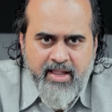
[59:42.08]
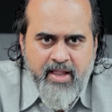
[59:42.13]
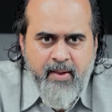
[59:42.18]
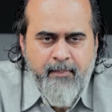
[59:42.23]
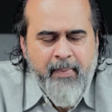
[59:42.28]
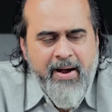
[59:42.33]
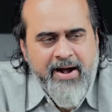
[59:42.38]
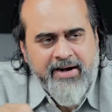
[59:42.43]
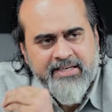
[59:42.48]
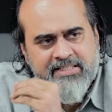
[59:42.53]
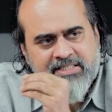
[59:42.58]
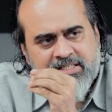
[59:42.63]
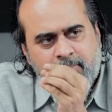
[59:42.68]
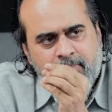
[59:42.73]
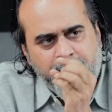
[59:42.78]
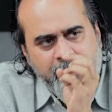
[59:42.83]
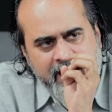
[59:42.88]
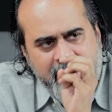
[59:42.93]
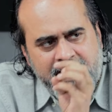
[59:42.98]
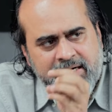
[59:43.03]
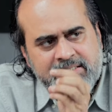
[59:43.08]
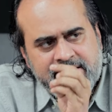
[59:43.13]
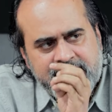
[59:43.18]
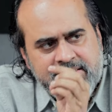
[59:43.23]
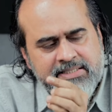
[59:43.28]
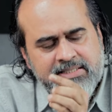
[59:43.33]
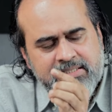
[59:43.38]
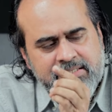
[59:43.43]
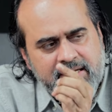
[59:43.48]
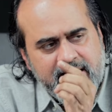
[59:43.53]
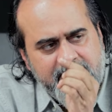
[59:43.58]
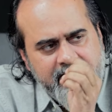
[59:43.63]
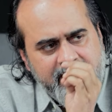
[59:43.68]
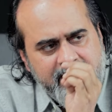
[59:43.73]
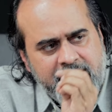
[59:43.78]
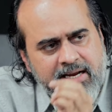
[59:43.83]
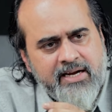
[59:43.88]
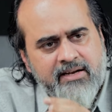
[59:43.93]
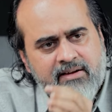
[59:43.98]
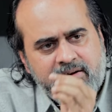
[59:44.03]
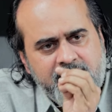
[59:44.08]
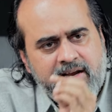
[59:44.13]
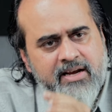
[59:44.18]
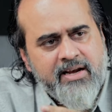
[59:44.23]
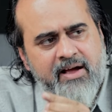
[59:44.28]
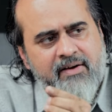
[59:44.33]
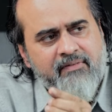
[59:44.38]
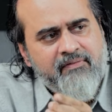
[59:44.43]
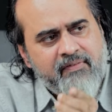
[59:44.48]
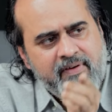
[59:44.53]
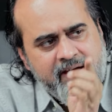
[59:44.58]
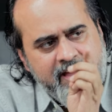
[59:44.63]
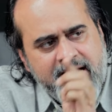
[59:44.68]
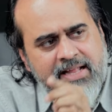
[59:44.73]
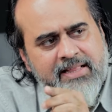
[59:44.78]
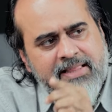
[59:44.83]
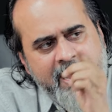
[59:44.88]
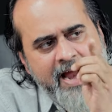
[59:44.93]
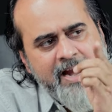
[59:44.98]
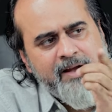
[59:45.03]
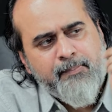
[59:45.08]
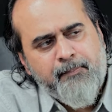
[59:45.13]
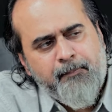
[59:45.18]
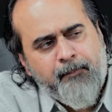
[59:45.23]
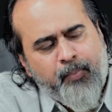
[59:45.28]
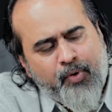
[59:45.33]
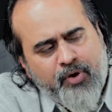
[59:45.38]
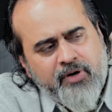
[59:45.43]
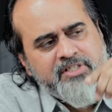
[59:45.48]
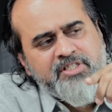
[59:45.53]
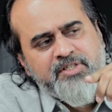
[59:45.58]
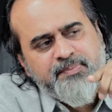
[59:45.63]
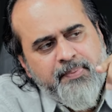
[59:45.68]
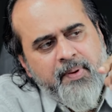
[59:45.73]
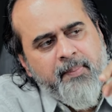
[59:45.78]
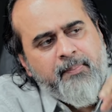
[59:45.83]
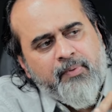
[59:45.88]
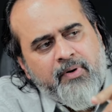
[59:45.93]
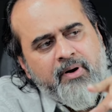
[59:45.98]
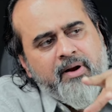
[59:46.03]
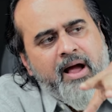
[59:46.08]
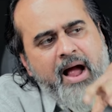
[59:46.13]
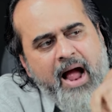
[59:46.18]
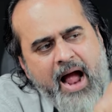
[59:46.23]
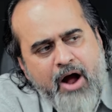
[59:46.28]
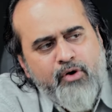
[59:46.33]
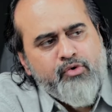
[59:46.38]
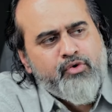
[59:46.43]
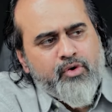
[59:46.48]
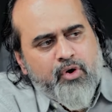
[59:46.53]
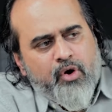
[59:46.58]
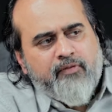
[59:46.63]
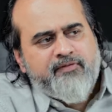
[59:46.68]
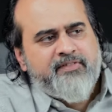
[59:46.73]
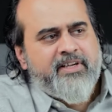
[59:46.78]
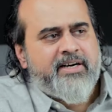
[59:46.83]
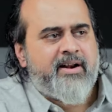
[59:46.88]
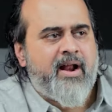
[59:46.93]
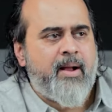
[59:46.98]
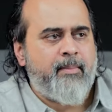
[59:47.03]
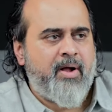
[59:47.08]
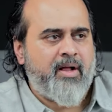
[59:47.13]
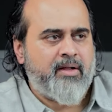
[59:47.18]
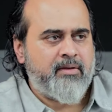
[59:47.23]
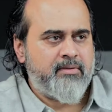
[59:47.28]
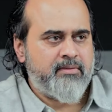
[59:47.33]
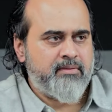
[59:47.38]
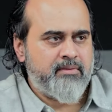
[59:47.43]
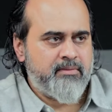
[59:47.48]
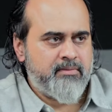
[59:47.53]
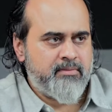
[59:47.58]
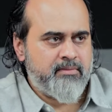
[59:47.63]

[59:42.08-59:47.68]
He participates in it in a way that pulls people out of the drama.